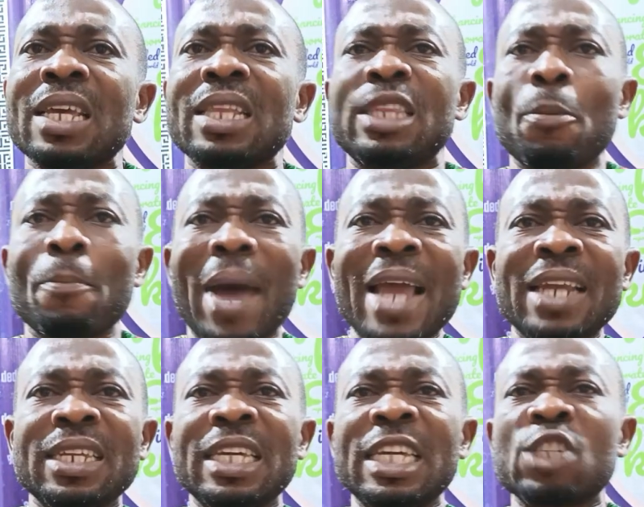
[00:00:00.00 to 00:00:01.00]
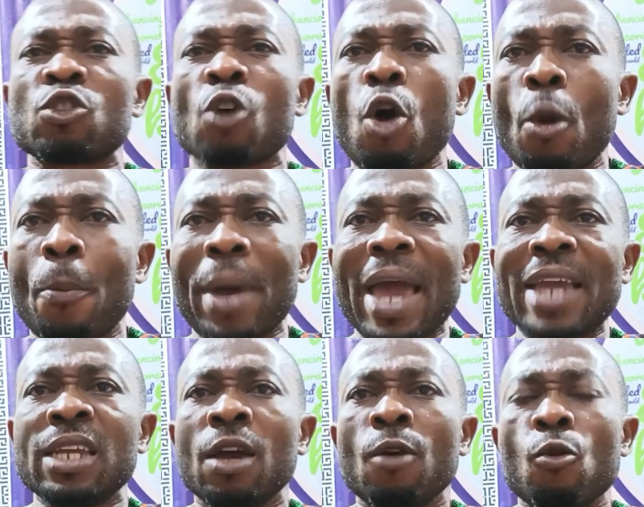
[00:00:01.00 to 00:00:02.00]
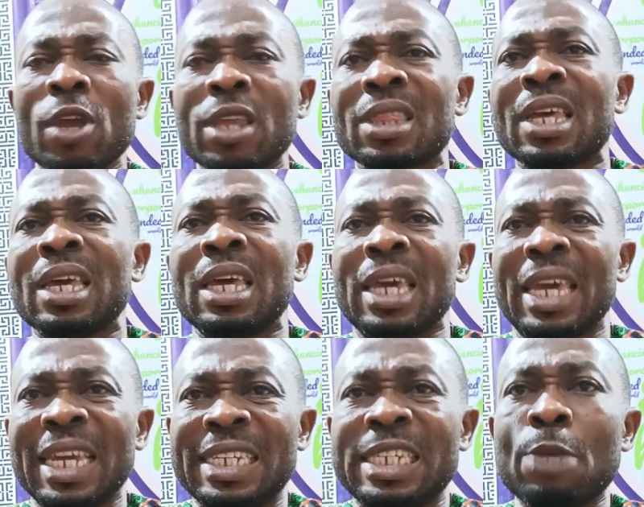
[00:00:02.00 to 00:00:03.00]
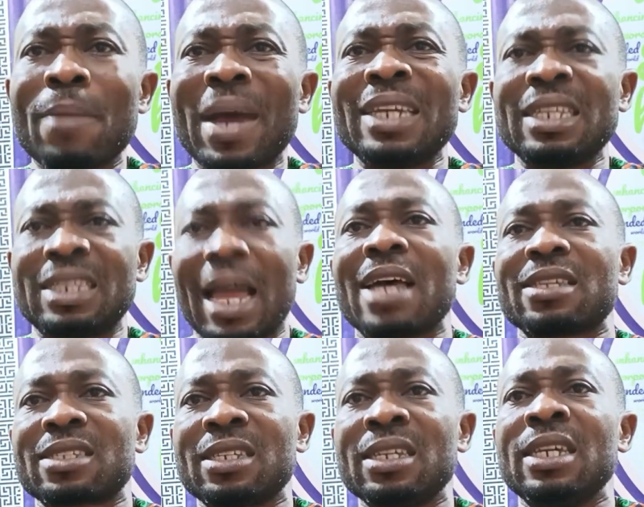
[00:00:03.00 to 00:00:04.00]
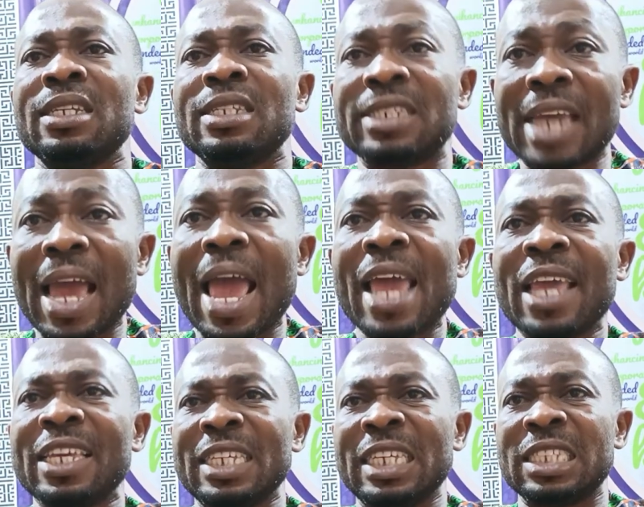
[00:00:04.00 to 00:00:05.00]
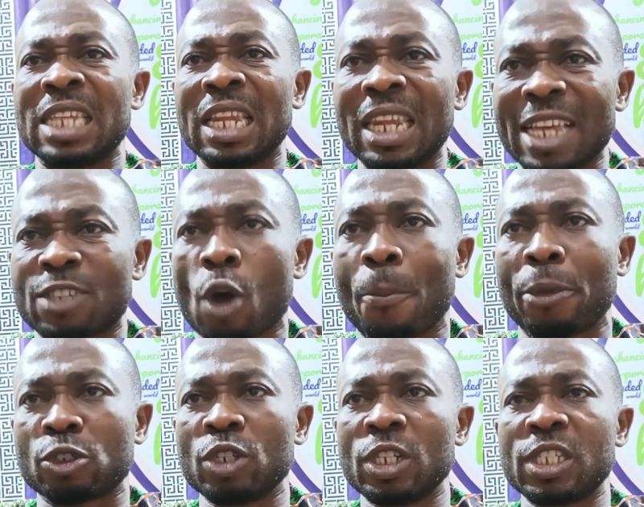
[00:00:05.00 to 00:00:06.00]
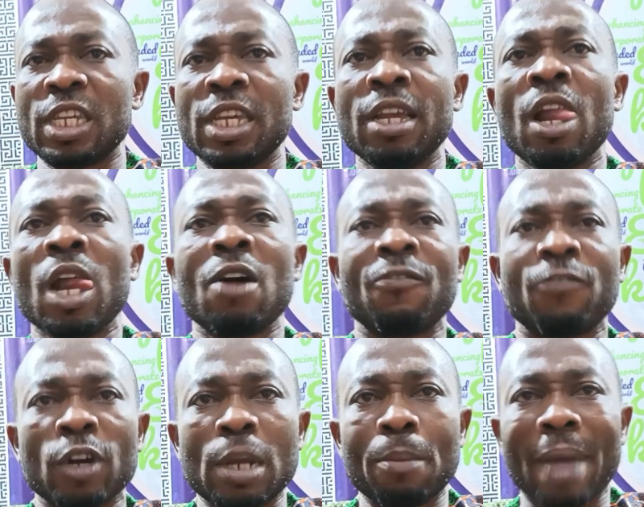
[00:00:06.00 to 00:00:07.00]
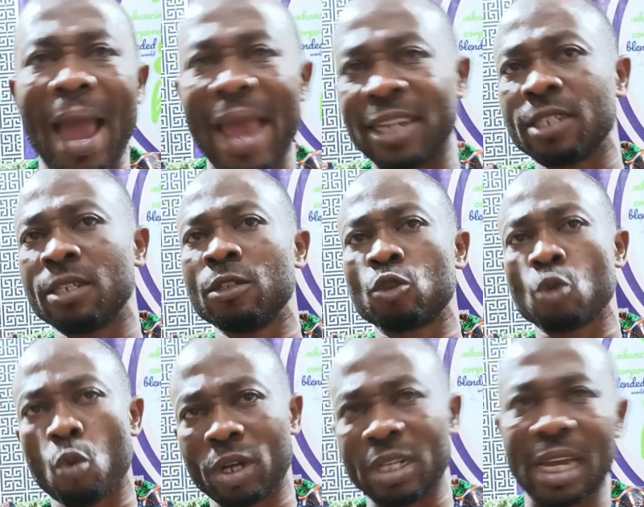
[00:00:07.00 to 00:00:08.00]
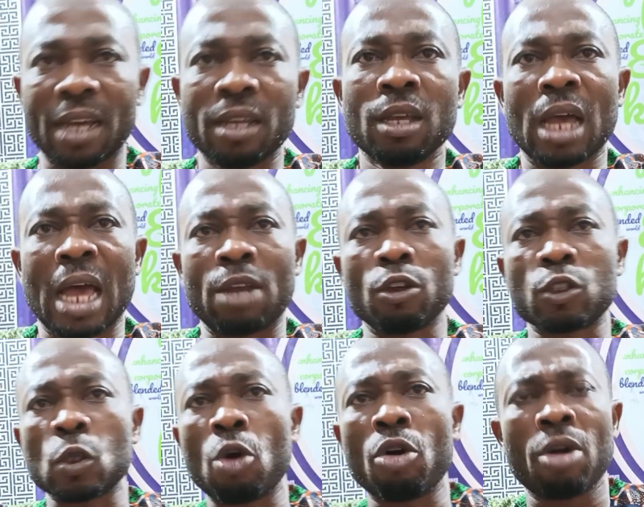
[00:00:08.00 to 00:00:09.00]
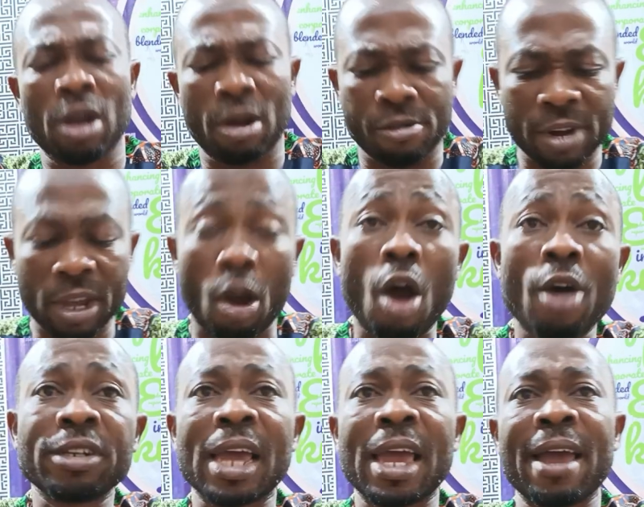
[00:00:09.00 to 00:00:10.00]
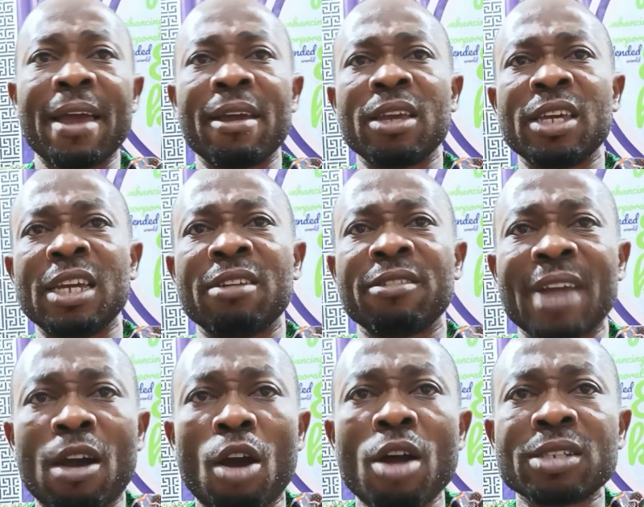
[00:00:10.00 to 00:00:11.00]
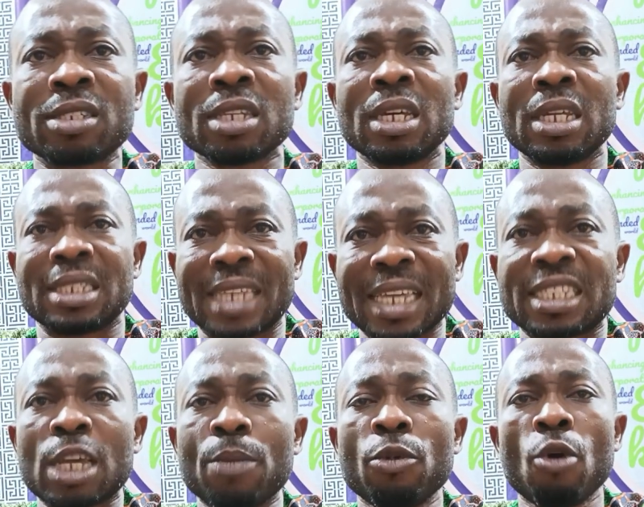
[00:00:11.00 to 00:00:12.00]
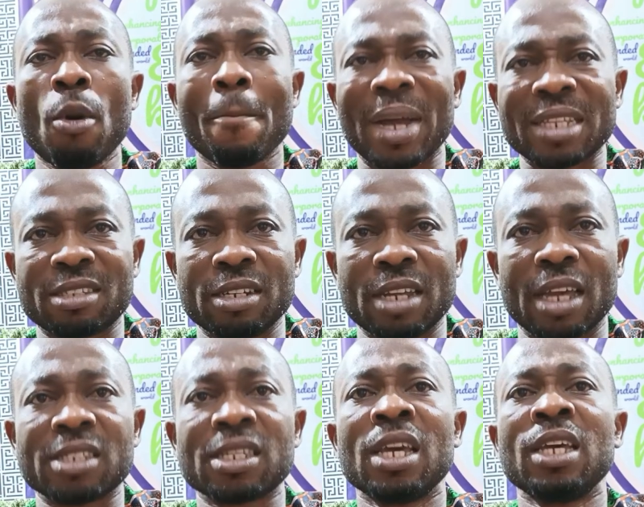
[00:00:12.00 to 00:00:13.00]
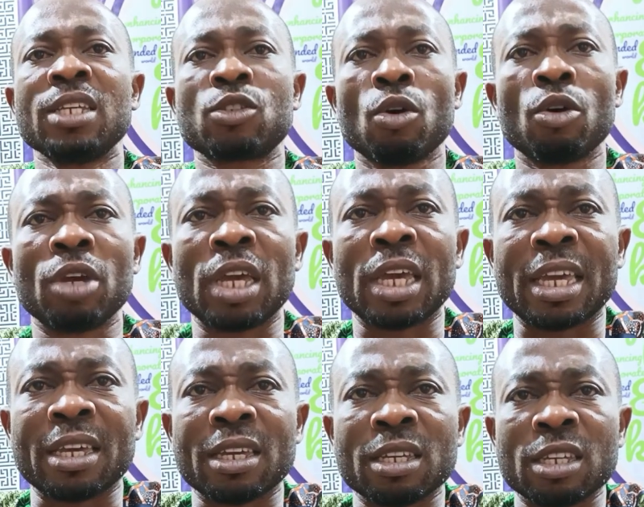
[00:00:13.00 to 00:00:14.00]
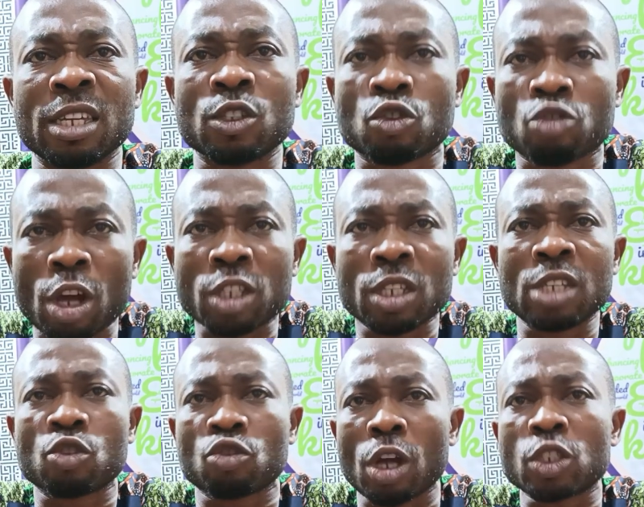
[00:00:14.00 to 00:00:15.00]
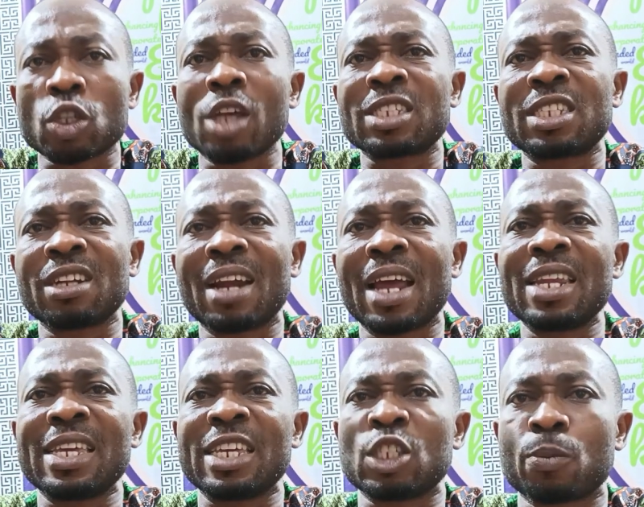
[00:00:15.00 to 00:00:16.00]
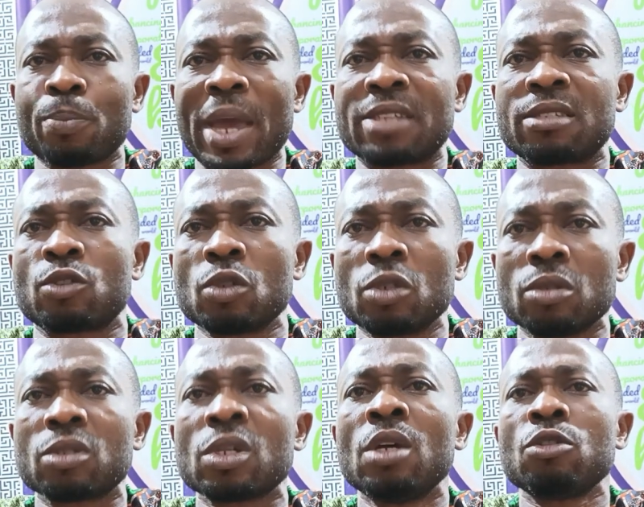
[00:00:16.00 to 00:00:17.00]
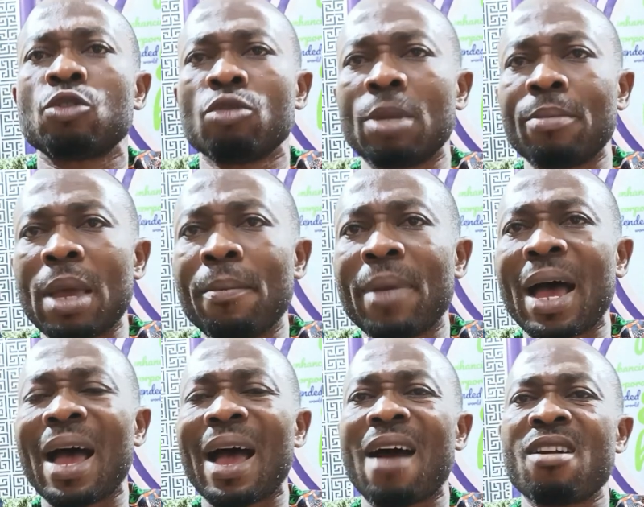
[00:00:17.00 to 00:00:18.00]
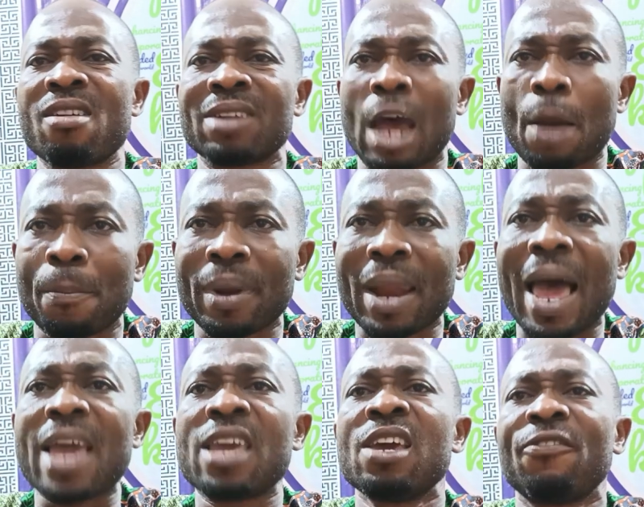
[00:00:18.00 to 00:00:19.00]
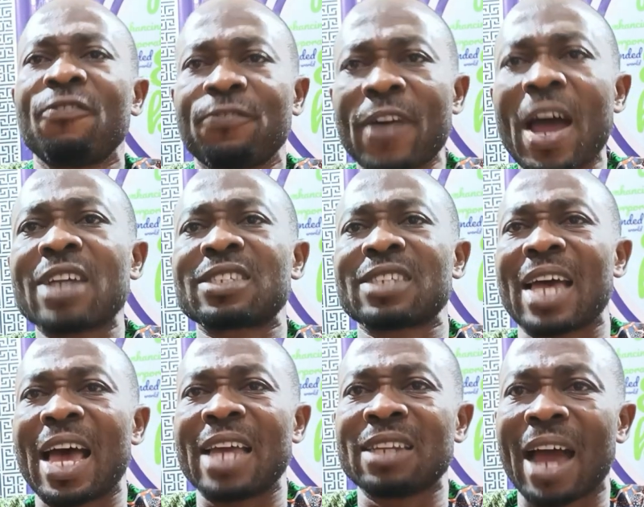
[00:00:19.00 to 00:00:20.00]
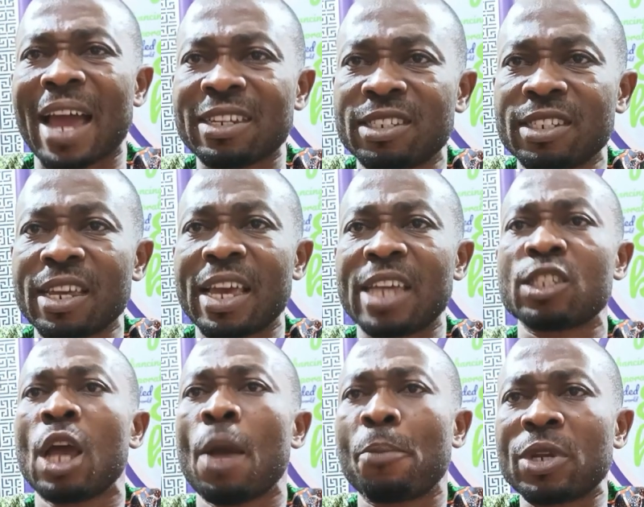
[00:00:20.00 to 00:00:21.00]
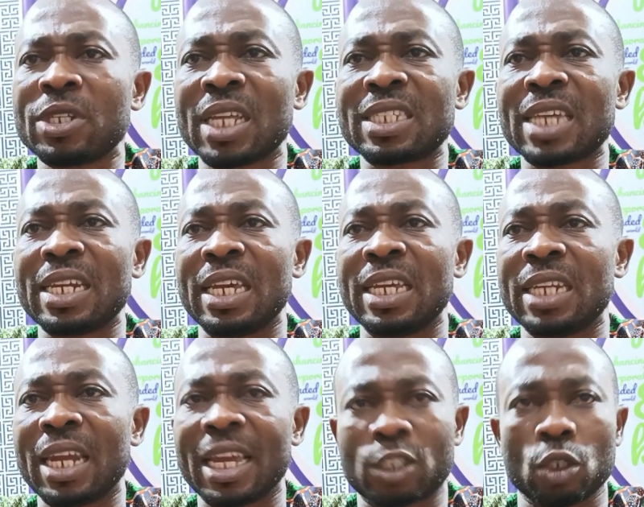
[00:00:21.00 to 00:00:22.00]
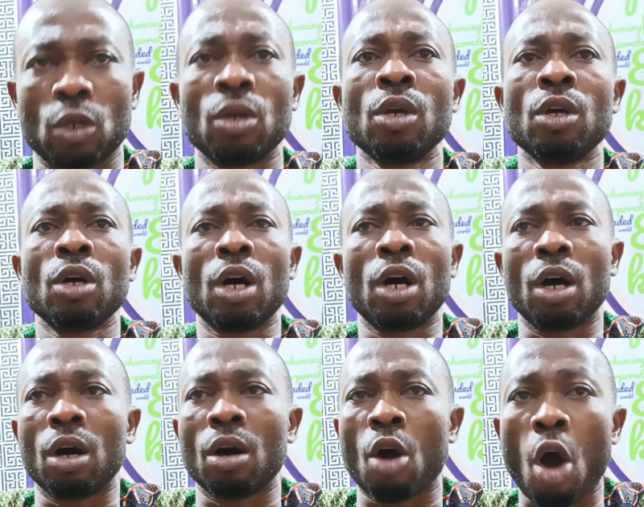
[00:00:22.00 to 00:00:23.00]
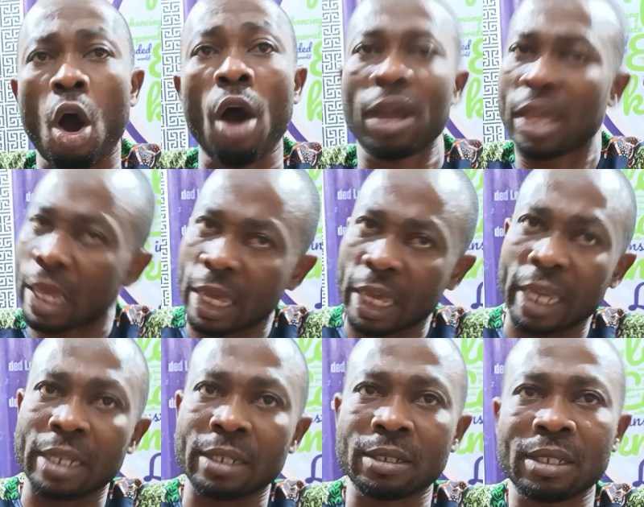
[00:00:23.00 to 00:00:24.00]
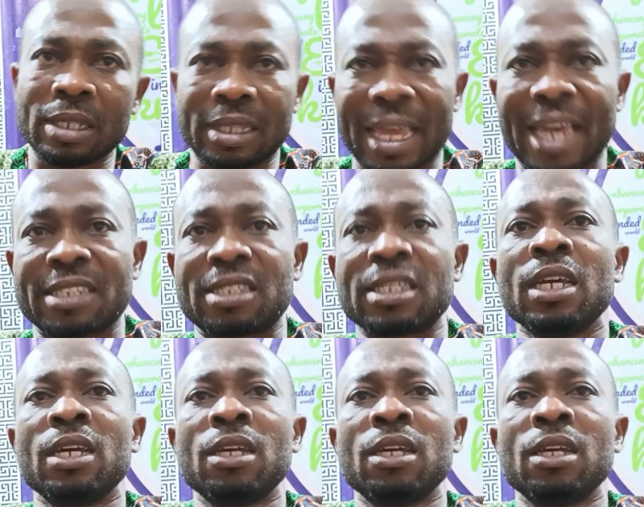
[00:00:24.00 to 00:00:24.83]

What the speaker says: the mind is occupied with a demanding task, there is less opportunity for the mind to wander. And also it records testable materials. So instructors generally expect students to remember and apply facts and ideas presented in the lecture or in text.